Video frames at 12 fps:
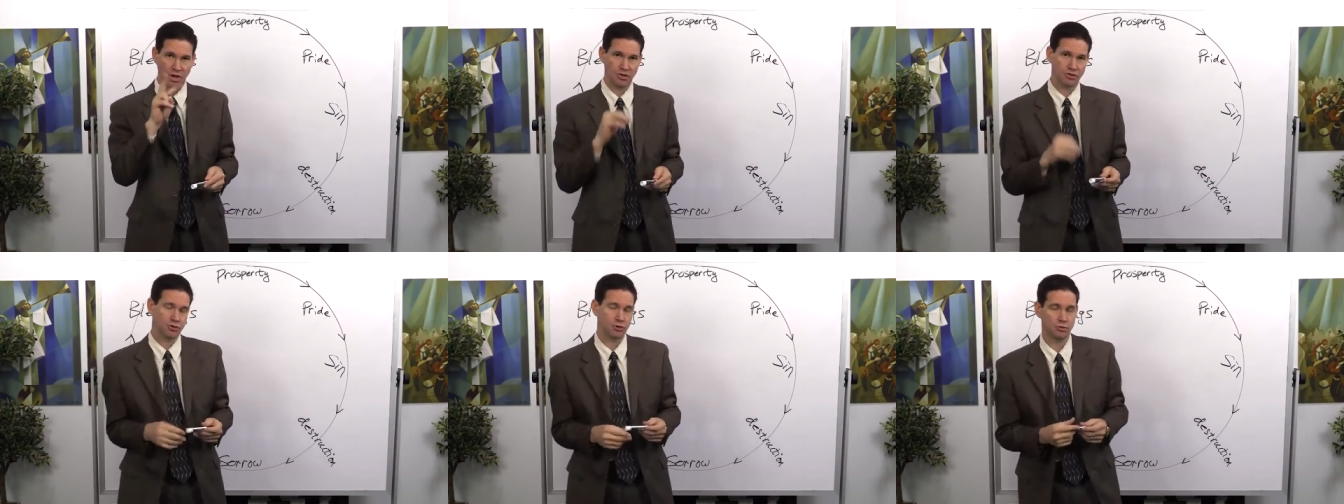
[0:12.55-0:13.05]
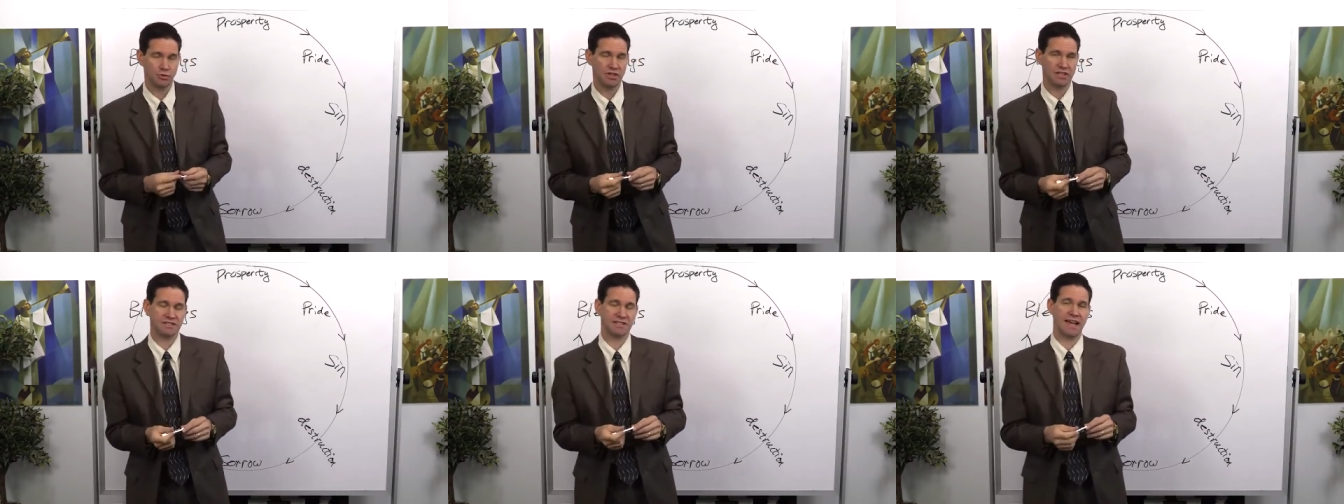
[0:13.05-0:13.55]
and two
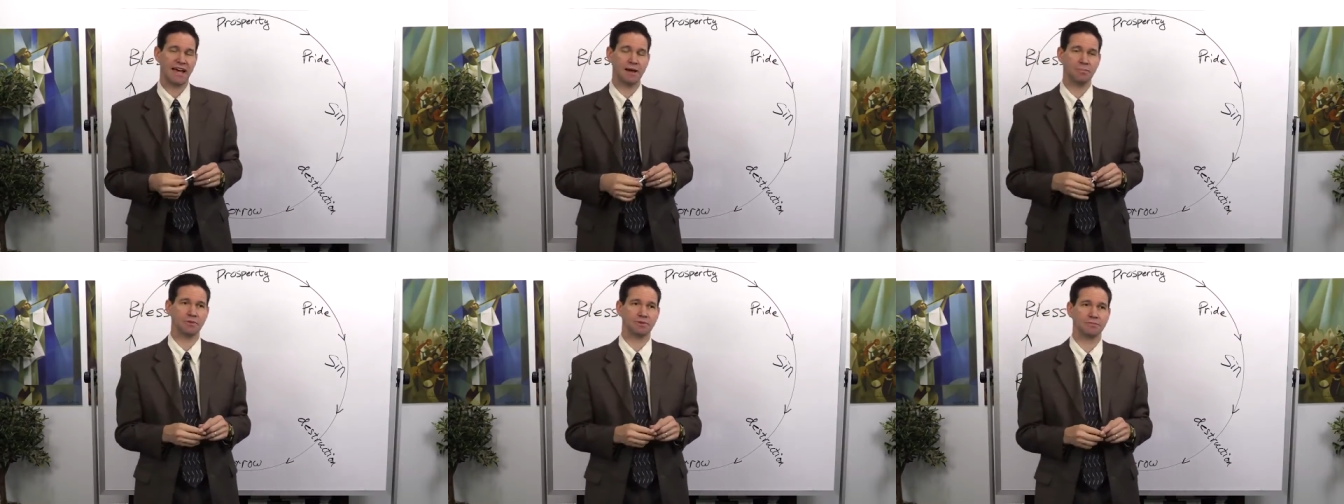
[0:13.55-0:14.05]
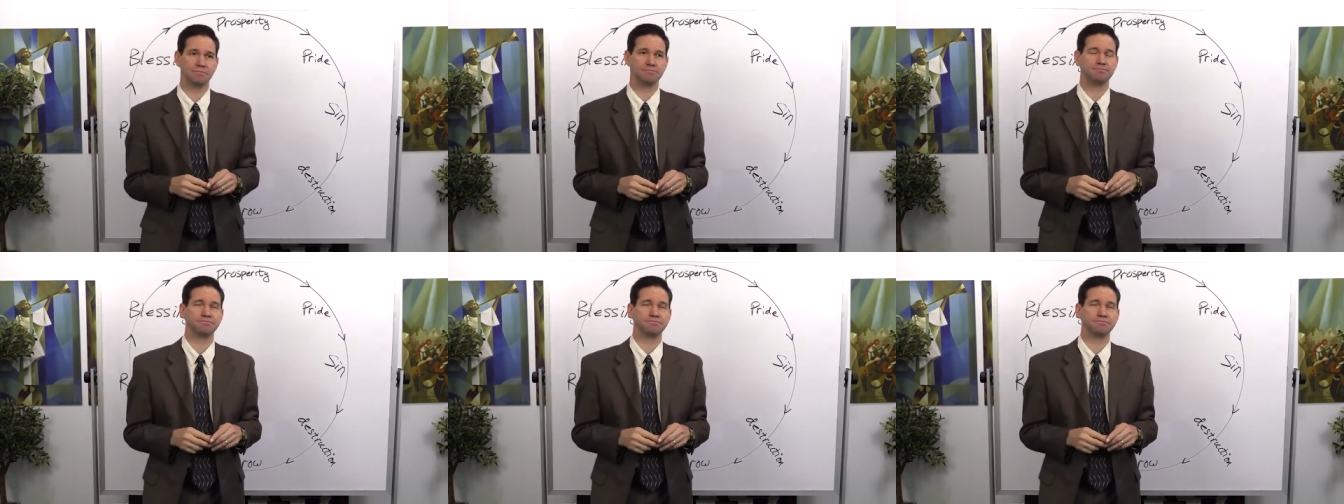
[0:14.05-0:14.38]
things happen.